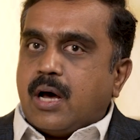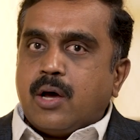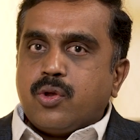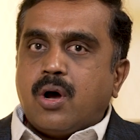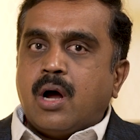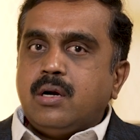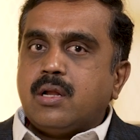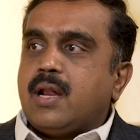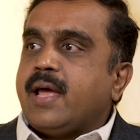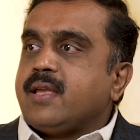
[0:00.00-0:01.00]
are your
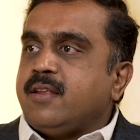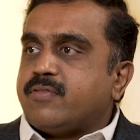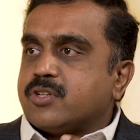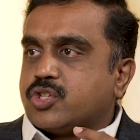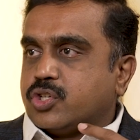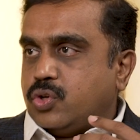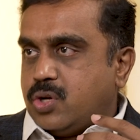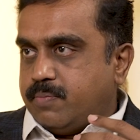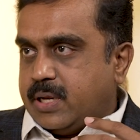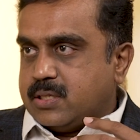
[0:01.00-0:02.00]
underlying infrastructure
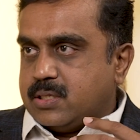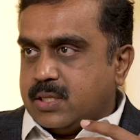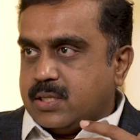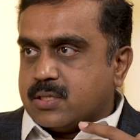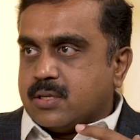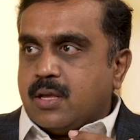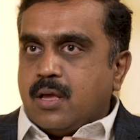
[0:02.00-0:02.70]
complexities,